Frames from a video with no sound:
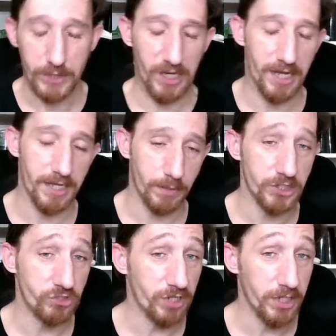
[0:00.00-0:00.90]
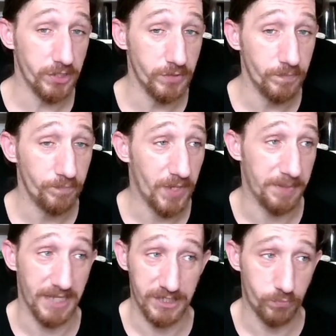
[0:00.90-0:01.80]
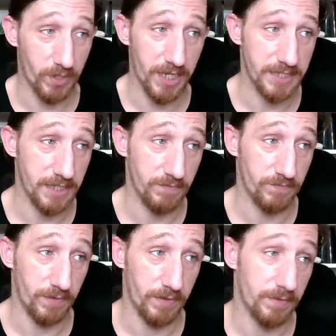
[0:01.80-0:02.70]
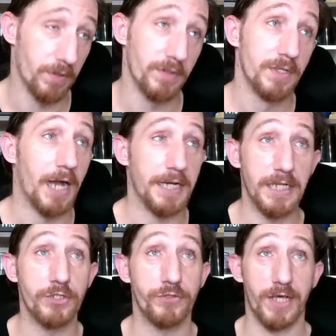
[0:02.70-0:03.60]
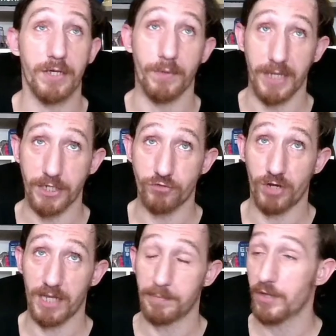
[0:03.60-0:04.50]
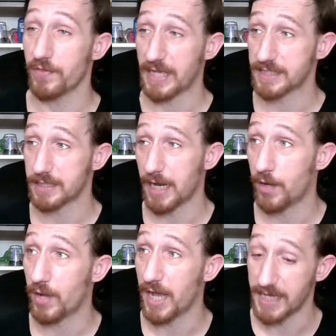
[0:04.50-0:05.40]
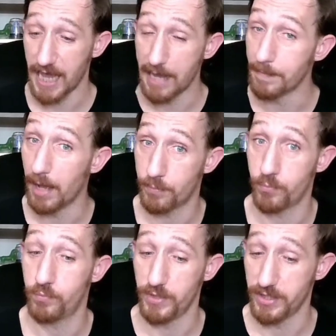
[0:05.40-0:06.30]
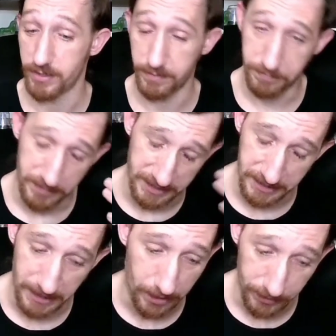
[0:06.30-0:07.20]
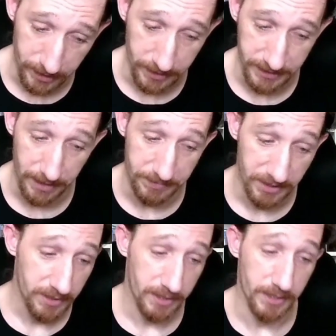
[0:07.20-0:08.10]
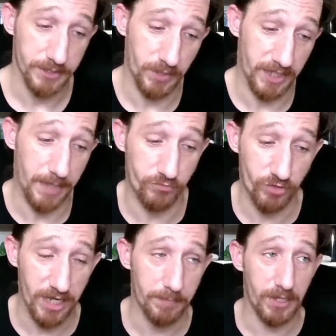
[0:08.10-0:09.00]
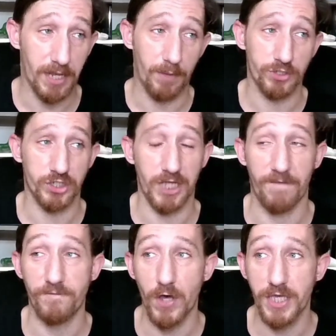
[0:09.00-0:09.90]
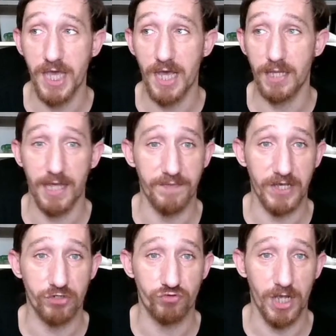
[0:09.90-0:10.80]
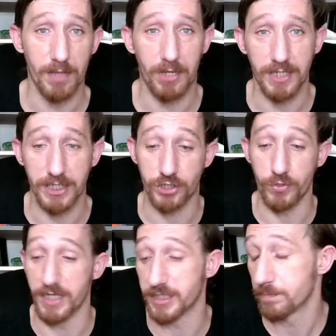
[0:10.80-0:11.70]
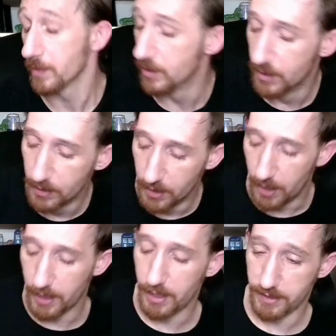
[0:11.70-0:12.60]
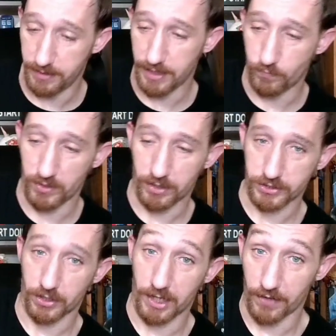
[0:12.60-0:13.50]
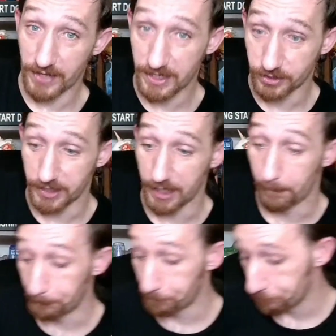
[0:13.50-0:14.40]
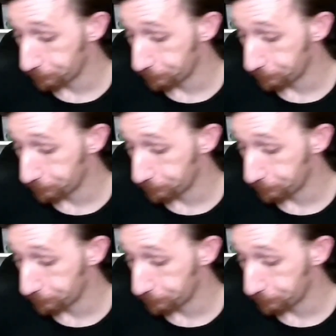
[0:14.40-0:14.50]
That's what I always try to do. I mean, that's what I did. Well, I didn't do that going into Dragon Ball. That's how I came up with this entire concept. Because when it came to Dragon Ball, I was just like, fuck yeah, live action Dragon Ball, let's do this. And then we all saw how that turned out.